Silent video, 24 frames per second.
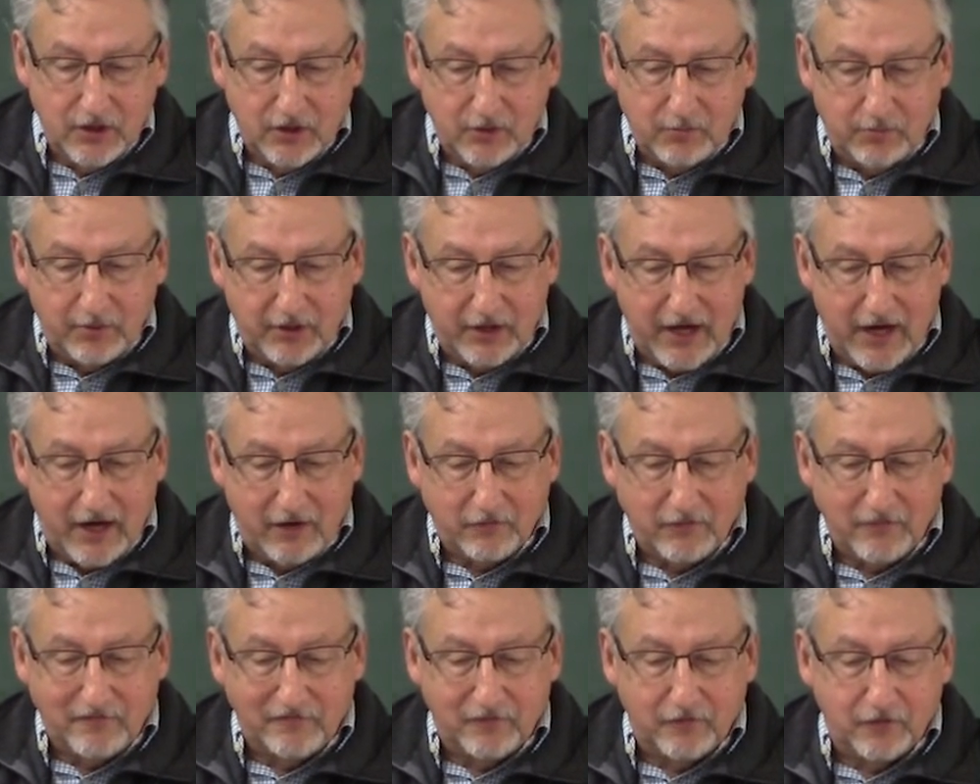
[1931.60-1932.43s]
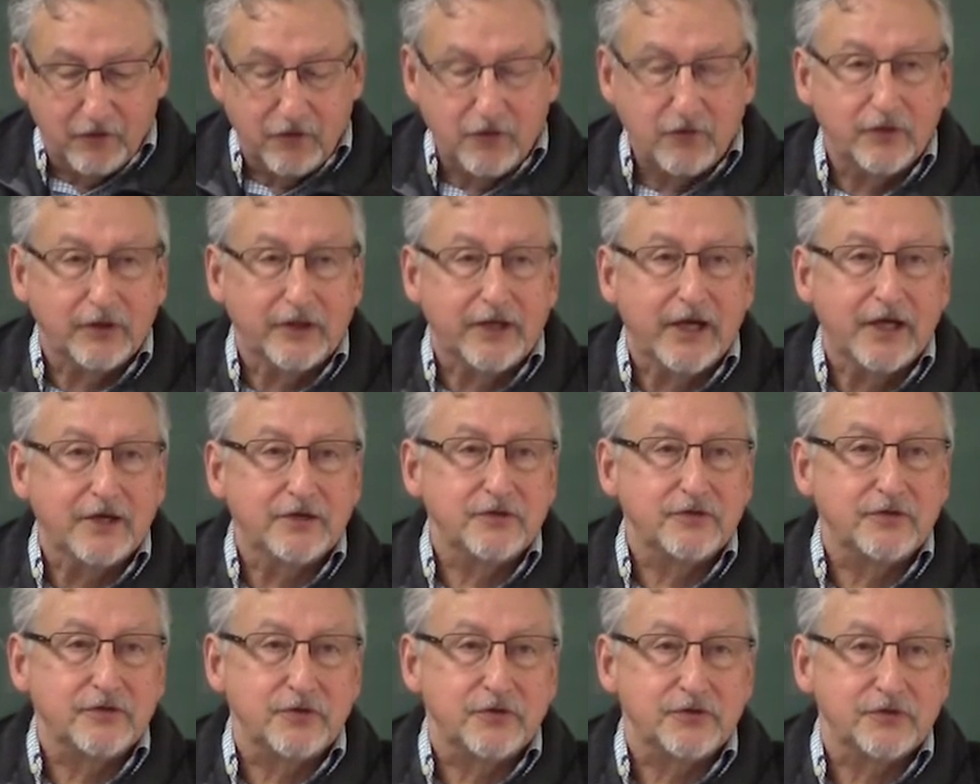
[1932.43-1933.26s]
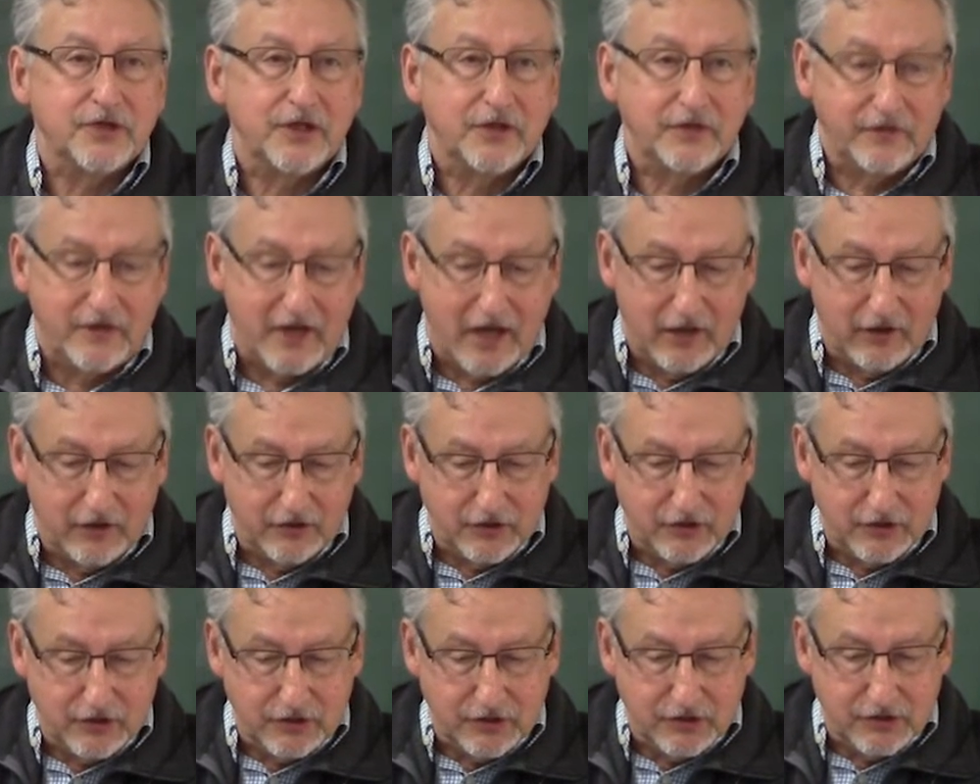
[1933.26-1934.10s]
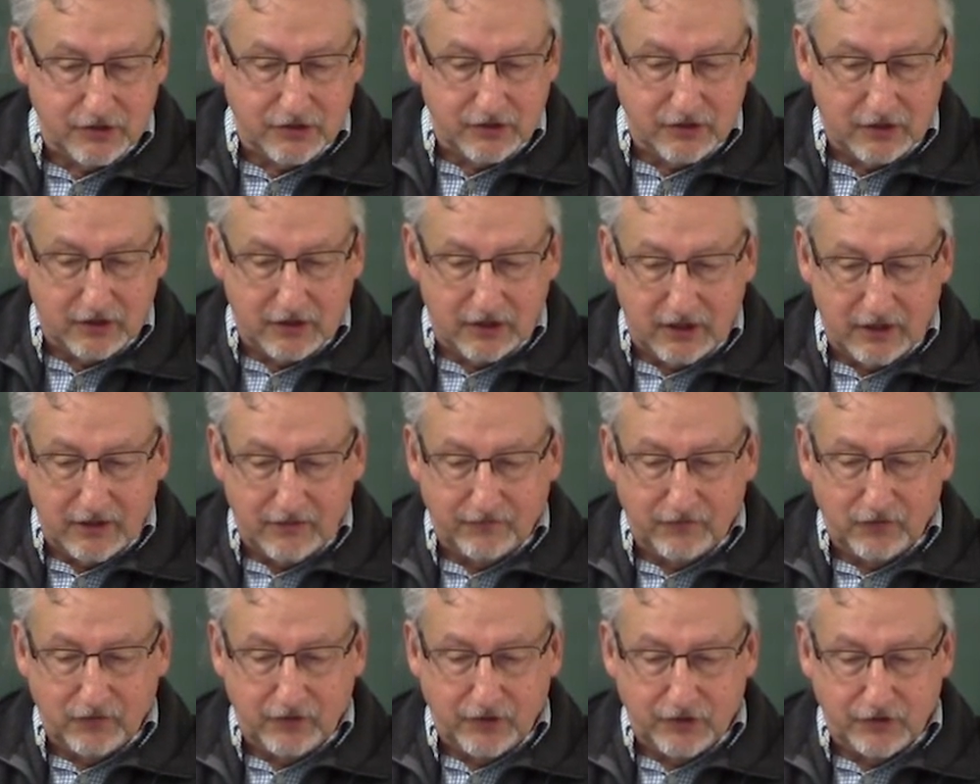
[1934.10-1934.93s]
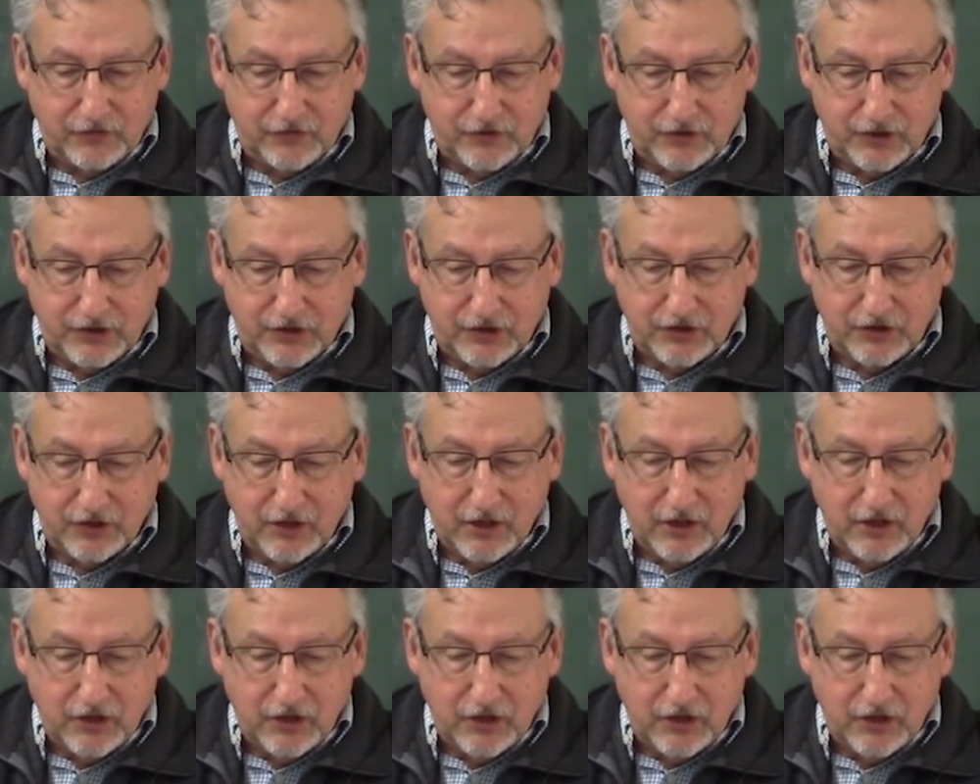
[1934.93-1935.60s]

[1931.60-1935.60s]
But I refer you again to those anthologies uh, if you're interested.